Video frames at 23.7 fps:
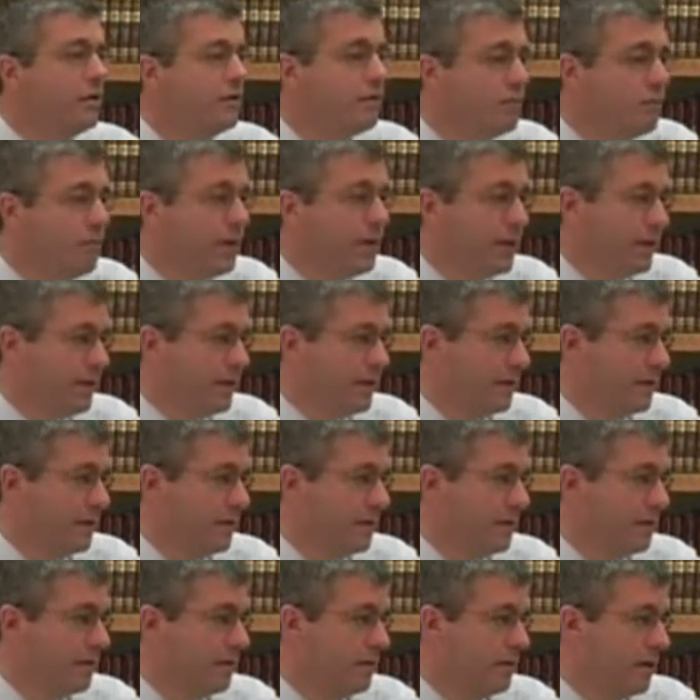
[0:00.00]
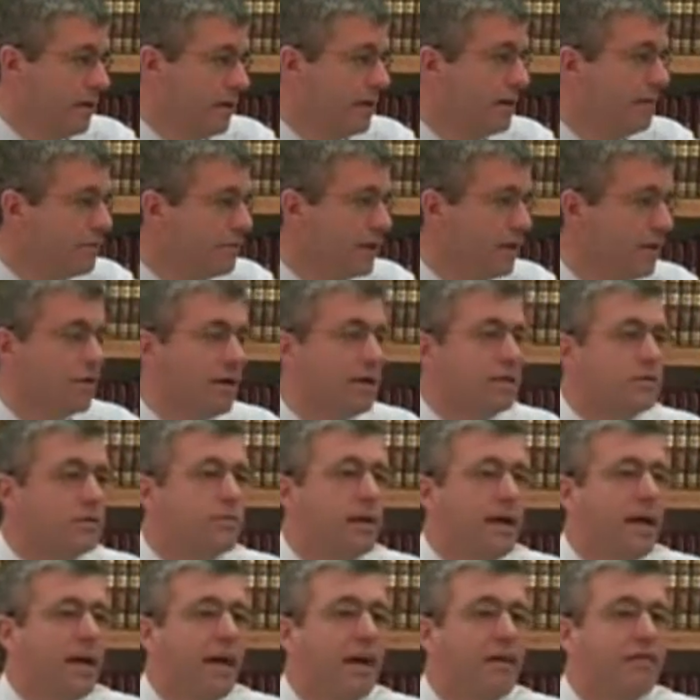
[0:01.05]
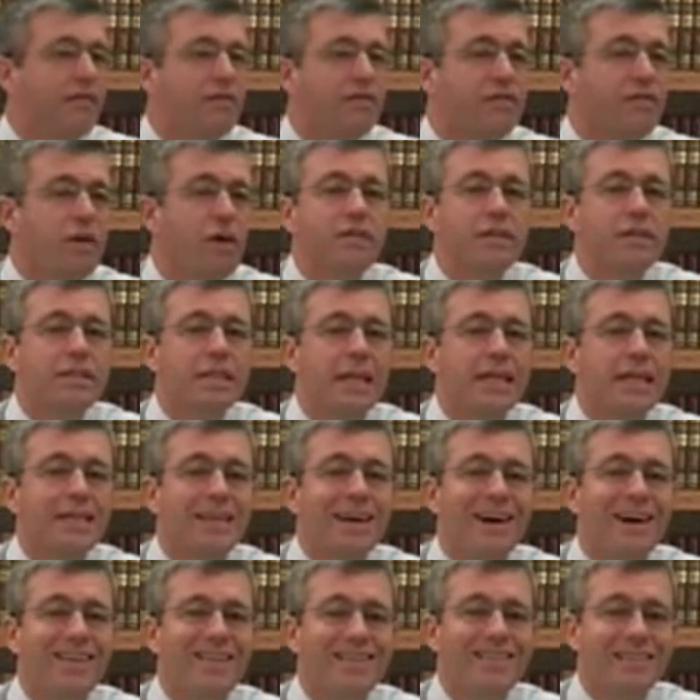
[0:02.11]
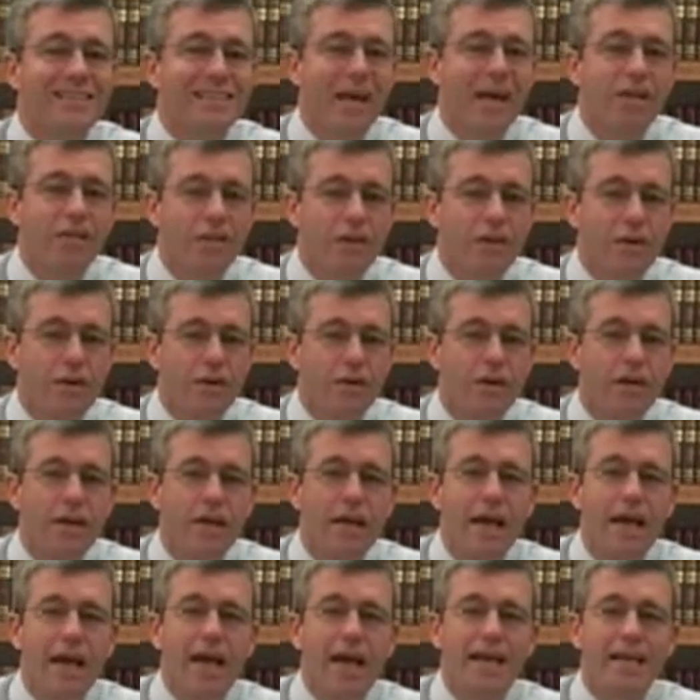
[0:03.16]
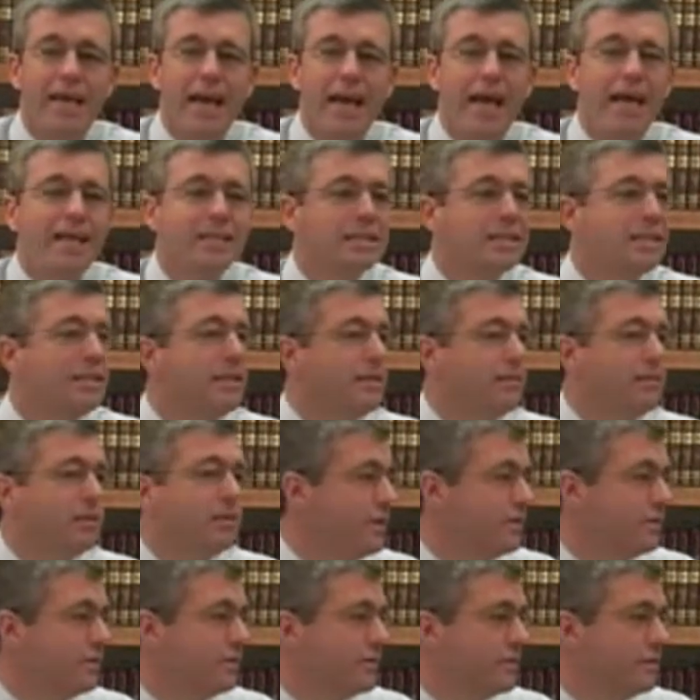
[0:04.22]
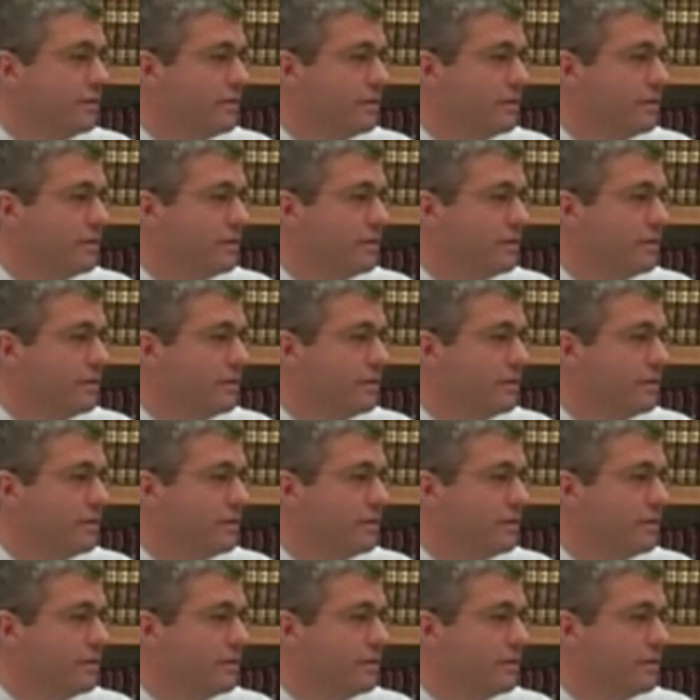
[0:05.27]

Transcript: it would have been an amazing on Christ's behalf if all of us had gotten together and asked him to